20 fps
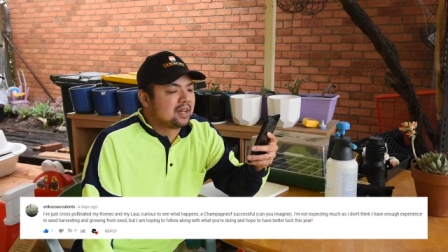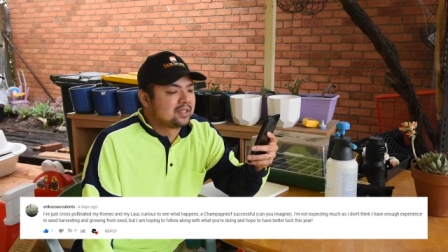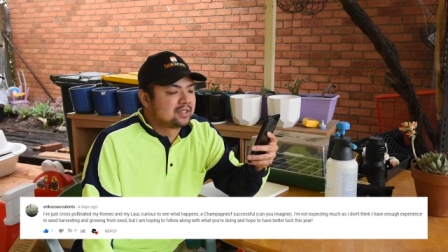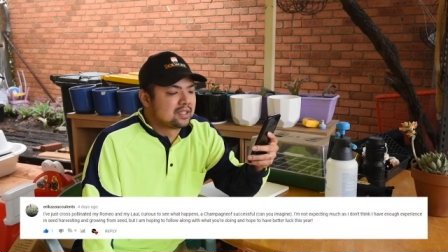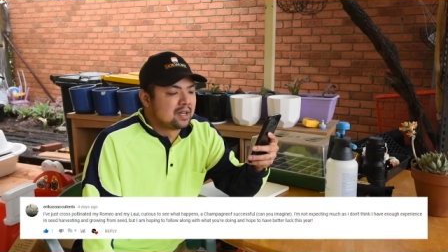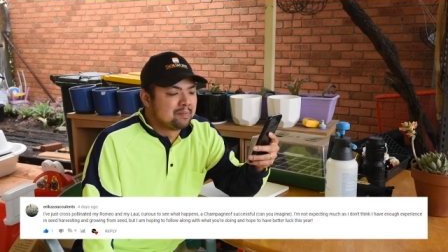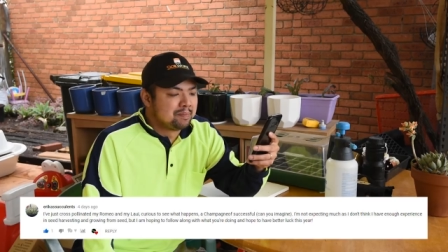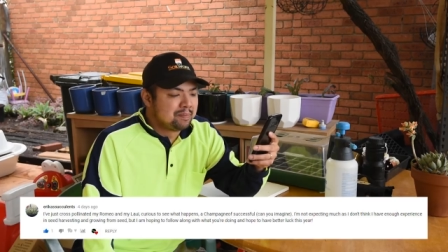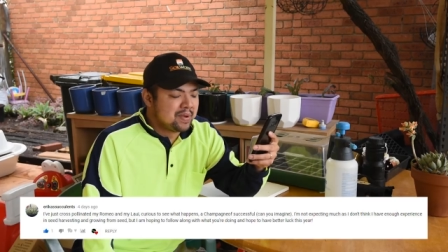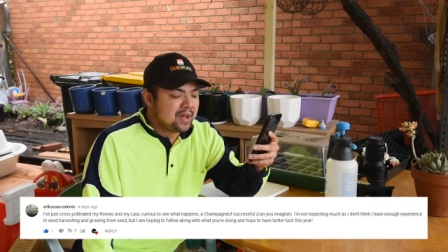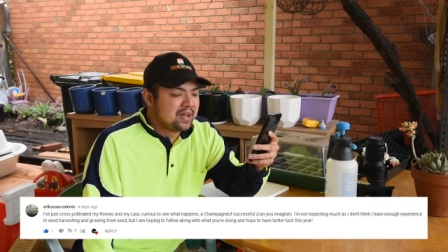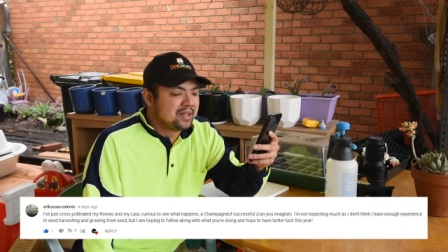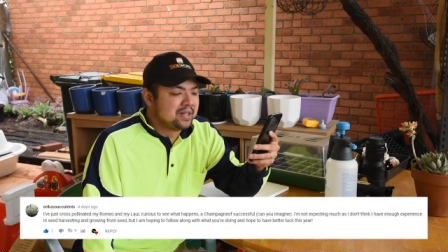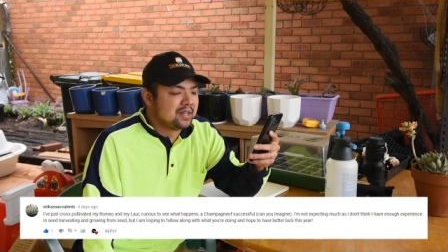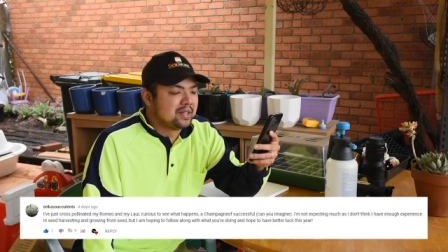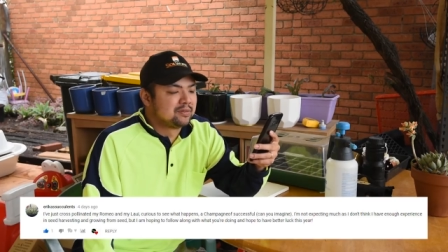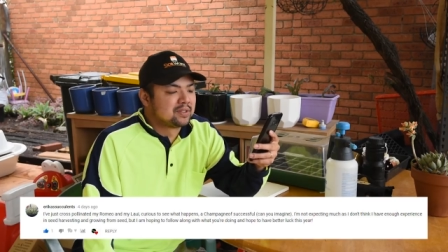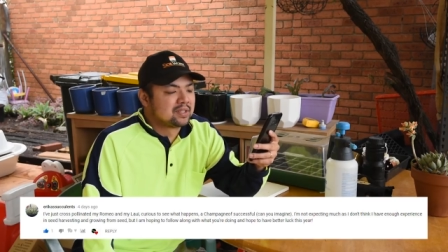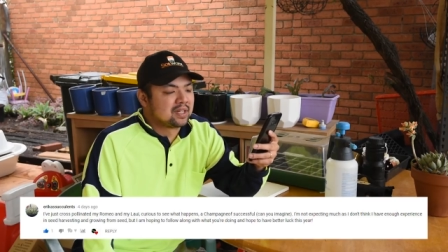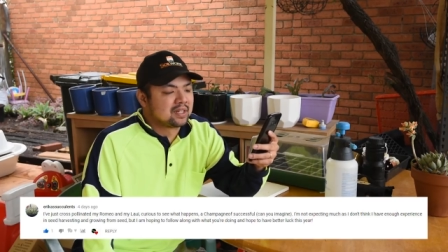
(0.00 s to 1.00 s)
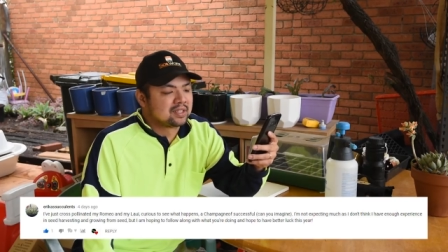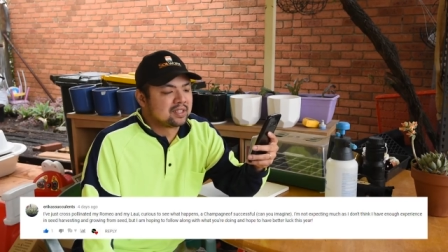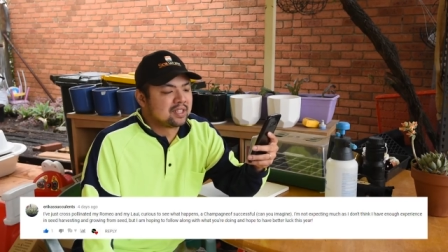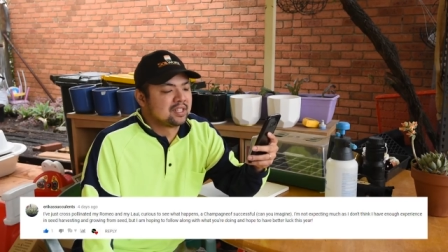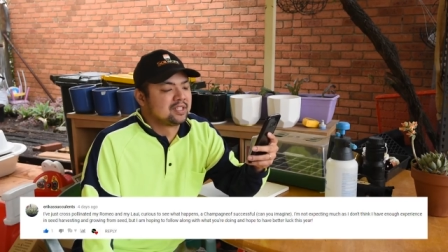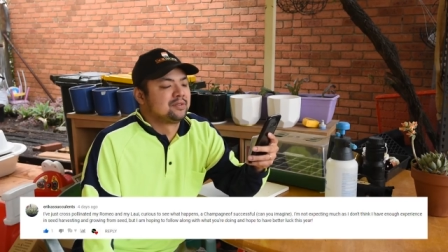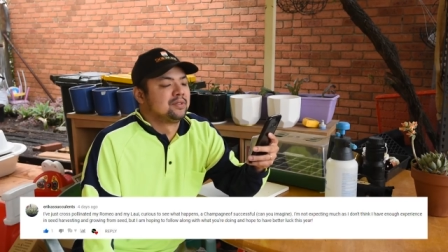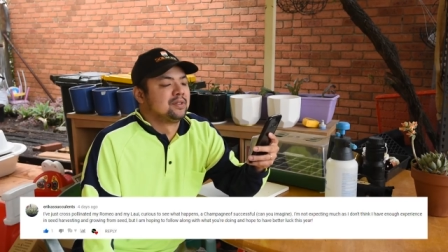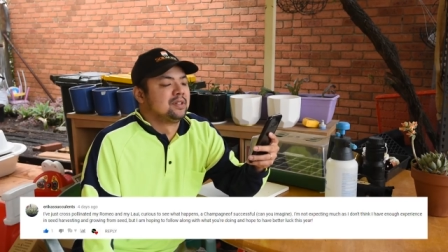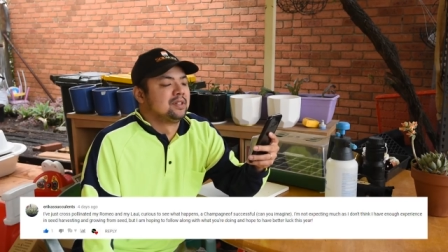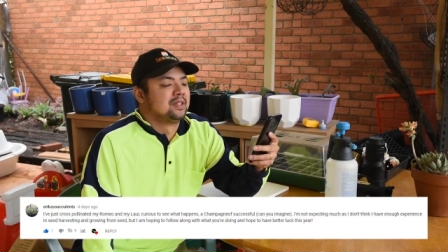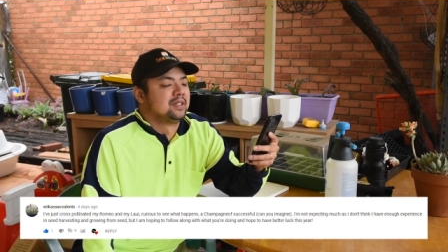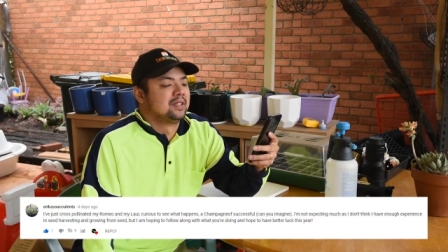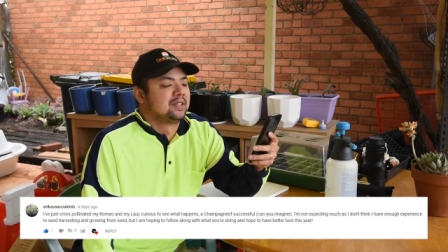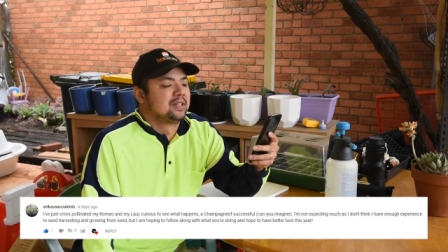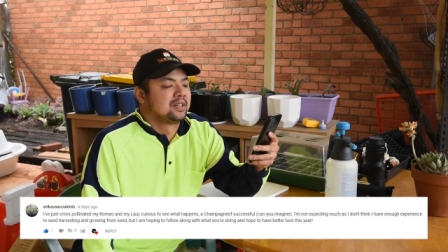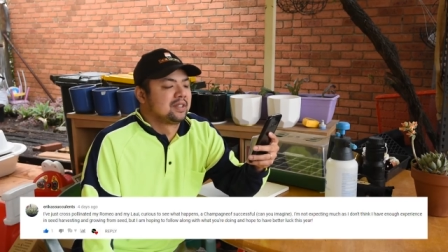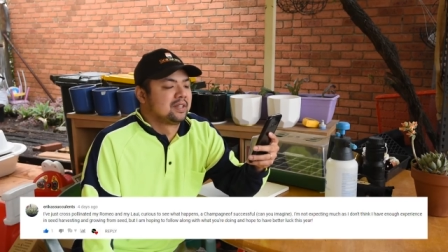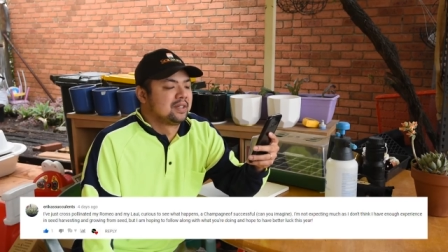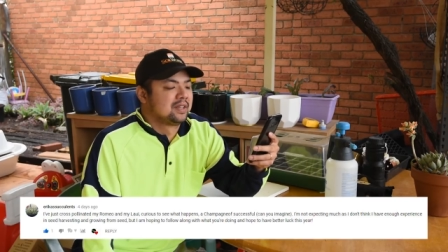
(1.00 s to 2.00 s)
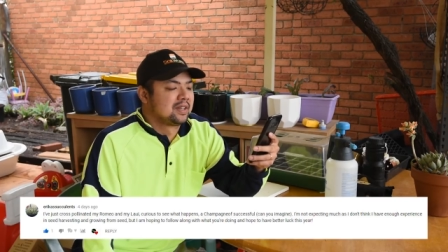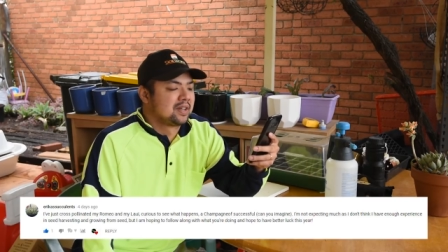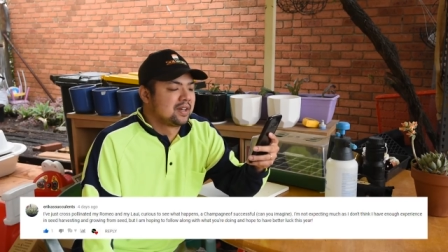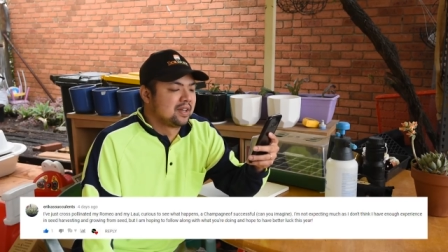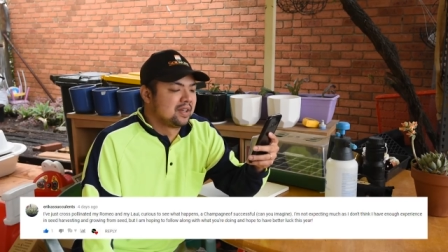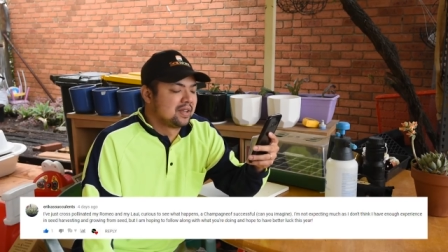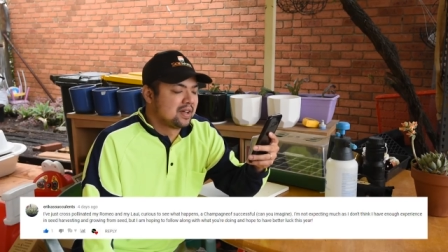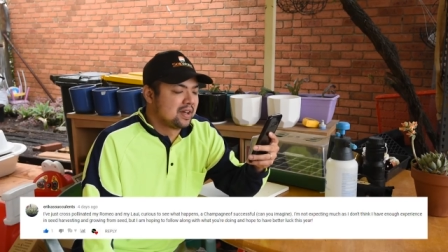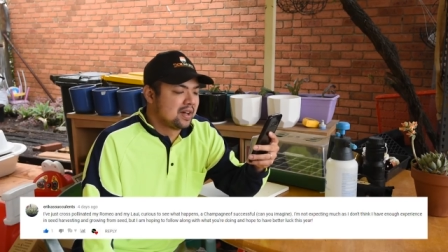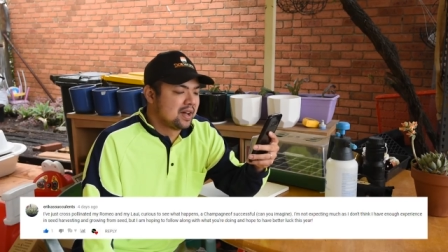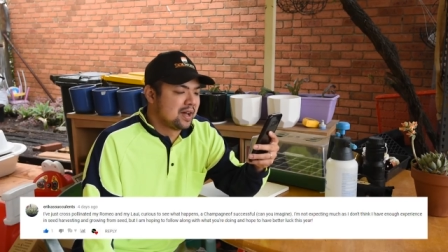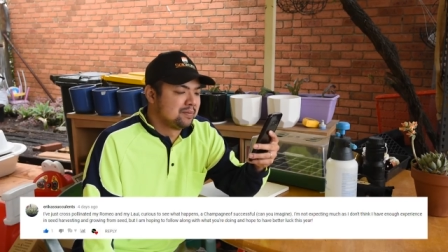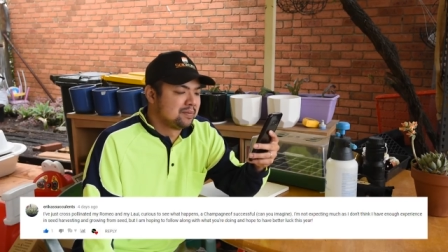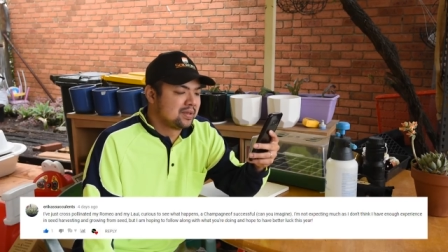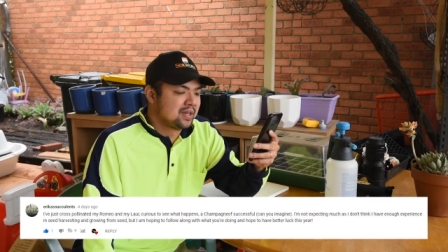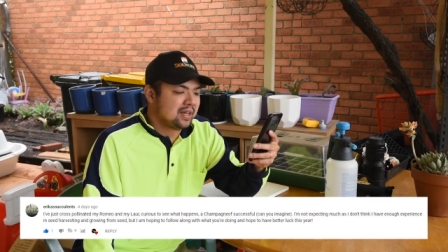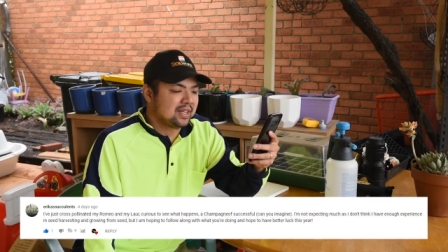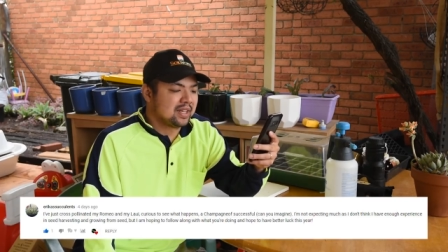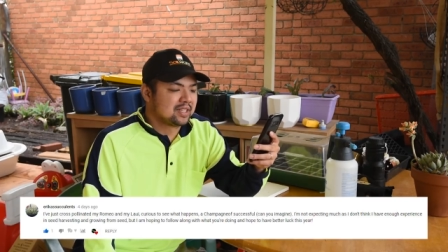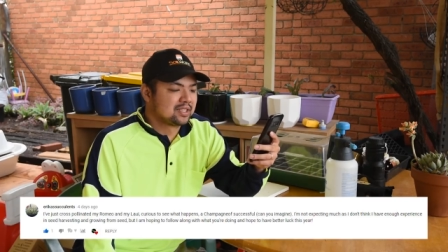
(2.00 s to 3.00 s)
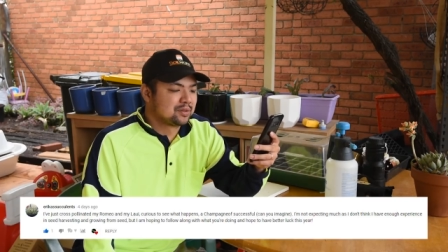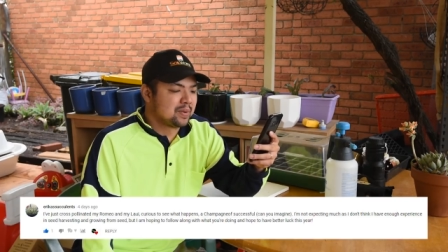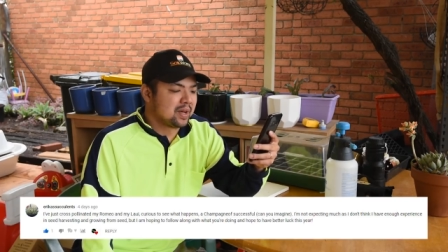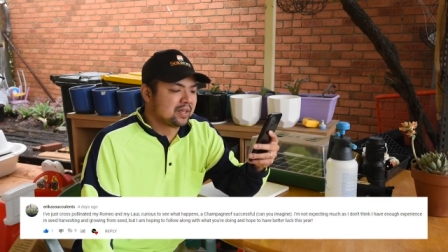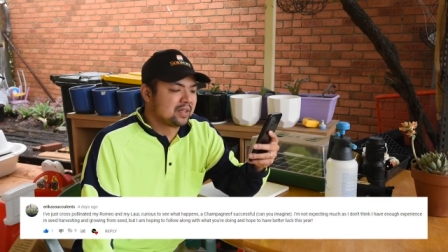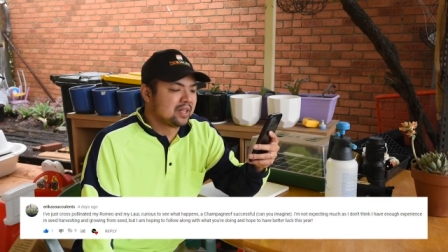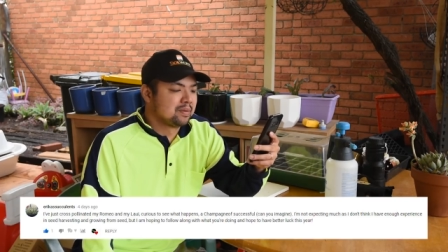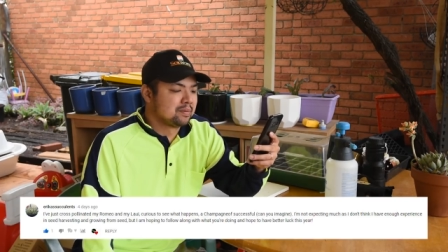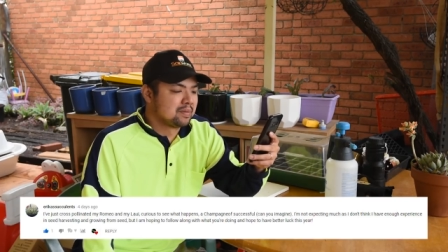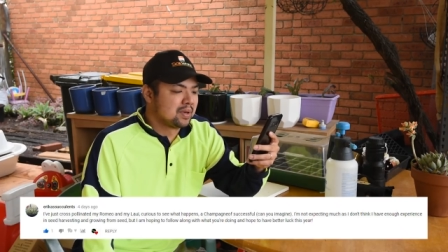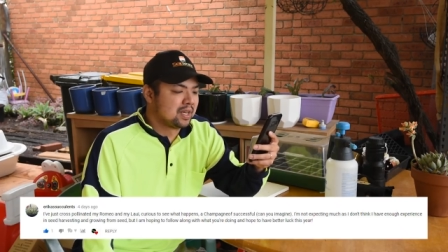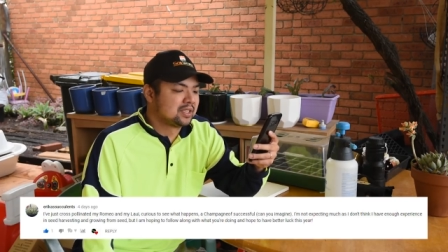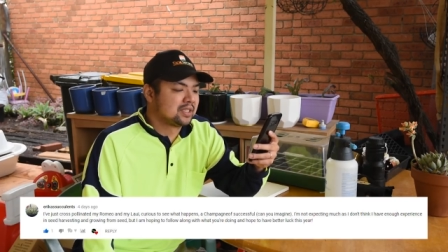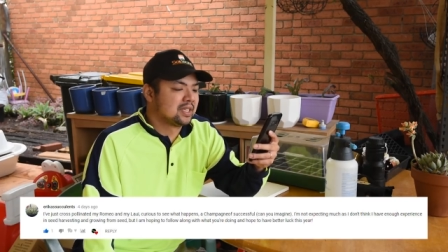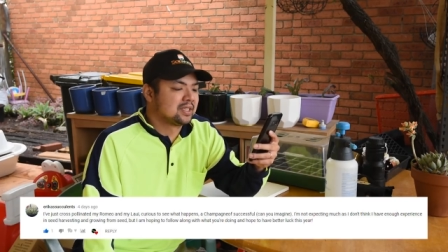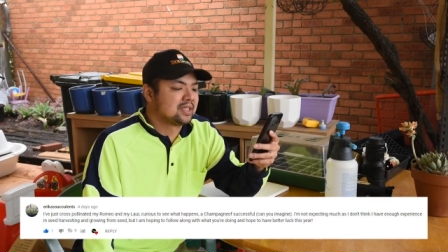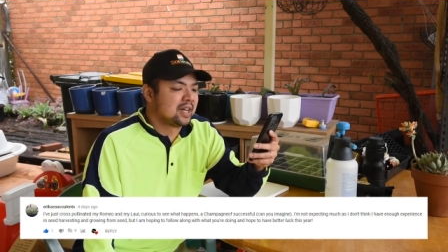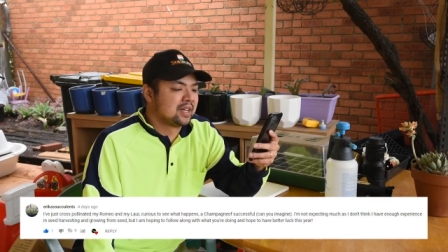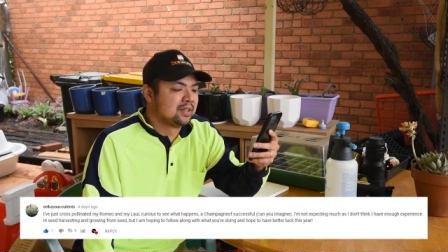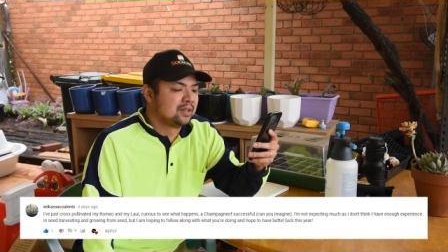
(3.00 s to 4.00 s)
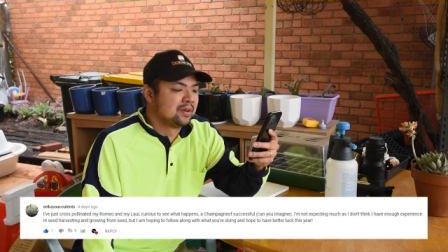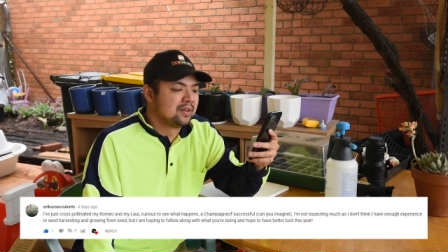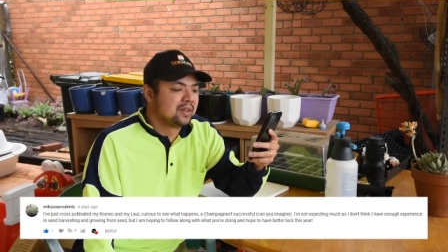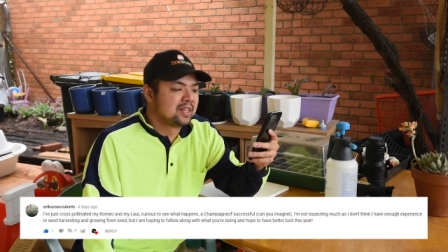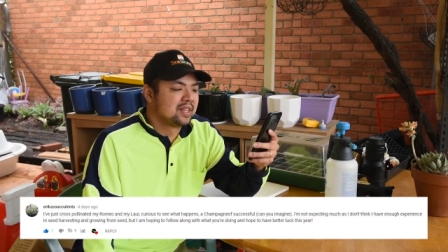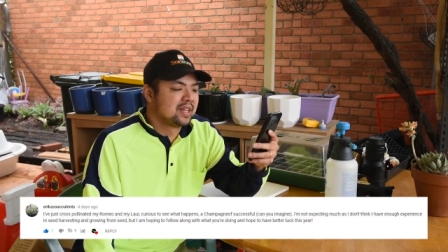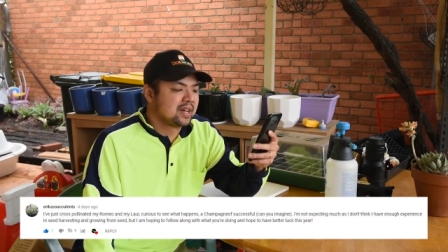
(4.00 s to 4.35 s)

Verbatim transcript: A champagne if successful. I'm not expecting much as I don't